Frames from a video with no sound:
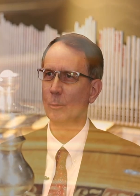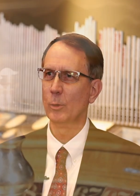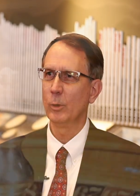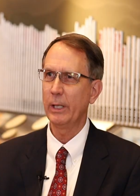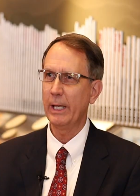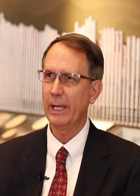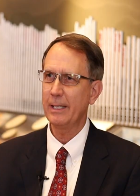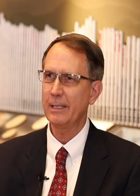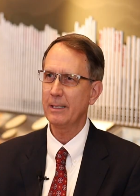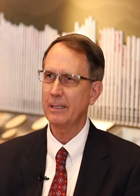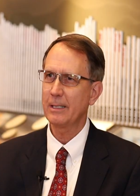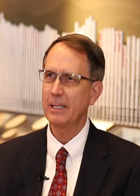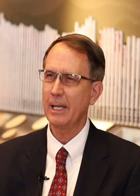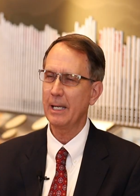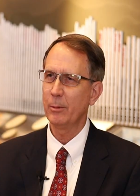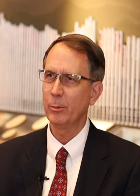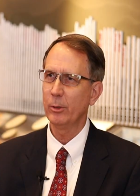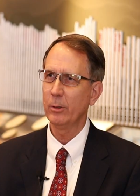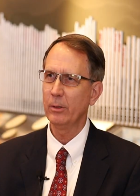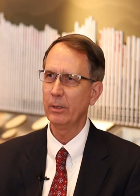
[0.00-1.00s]
roulette
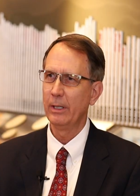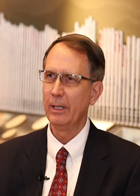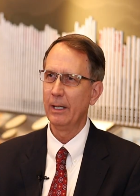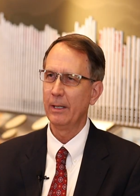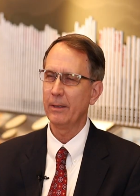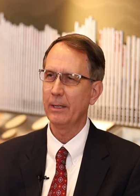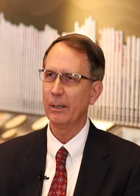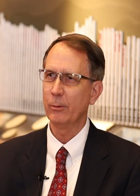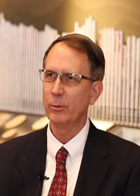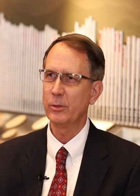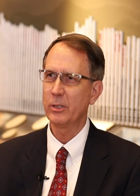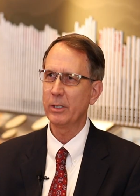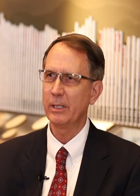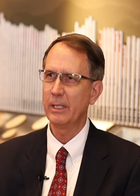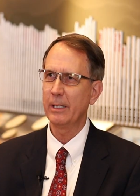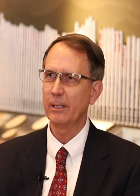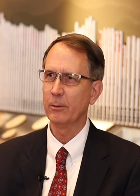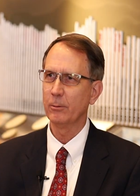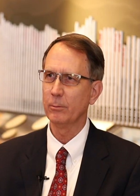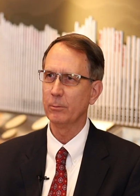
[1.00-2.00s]
table that was
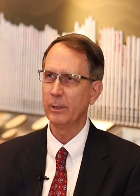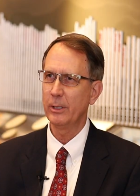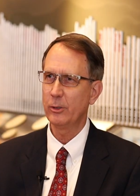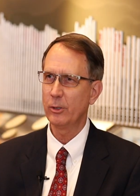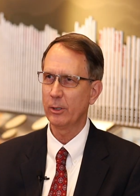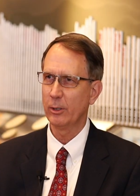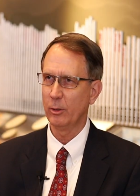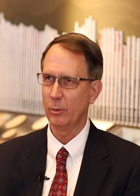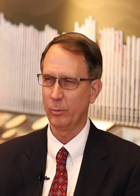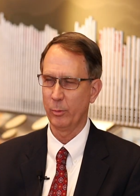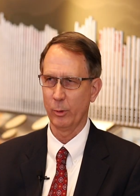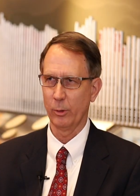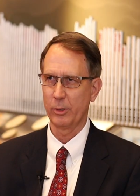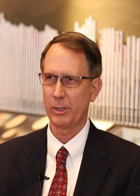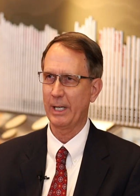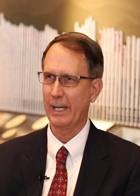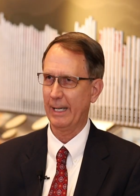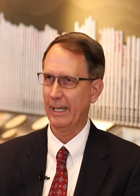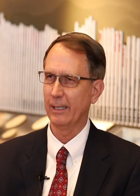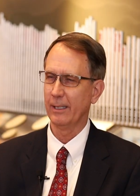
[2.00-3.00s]
in the original
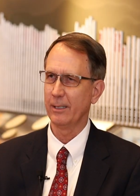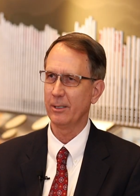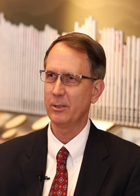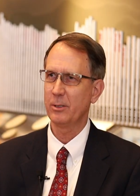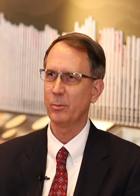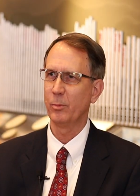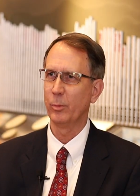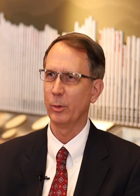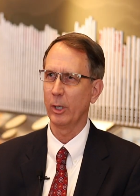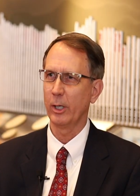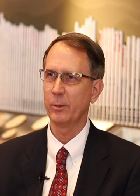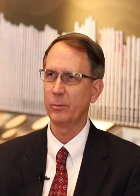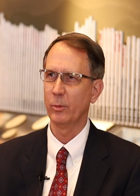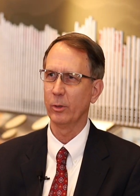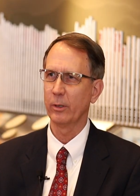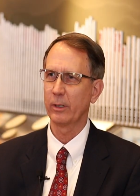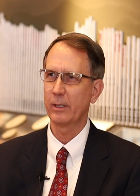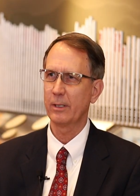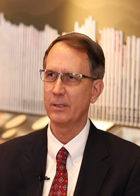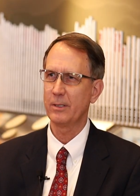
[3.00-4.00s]
Portales
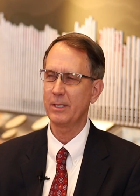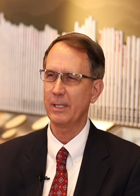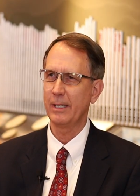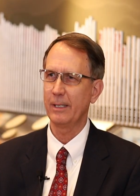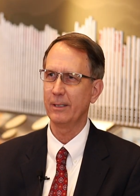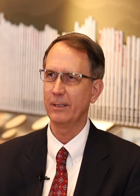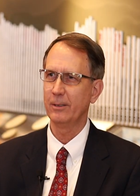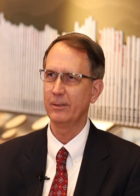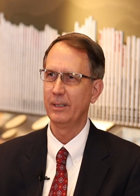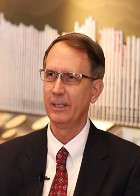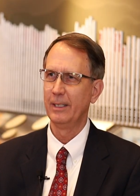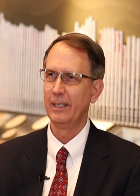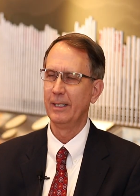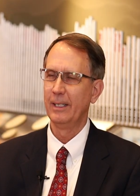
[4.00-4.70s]
Broadmoor Casino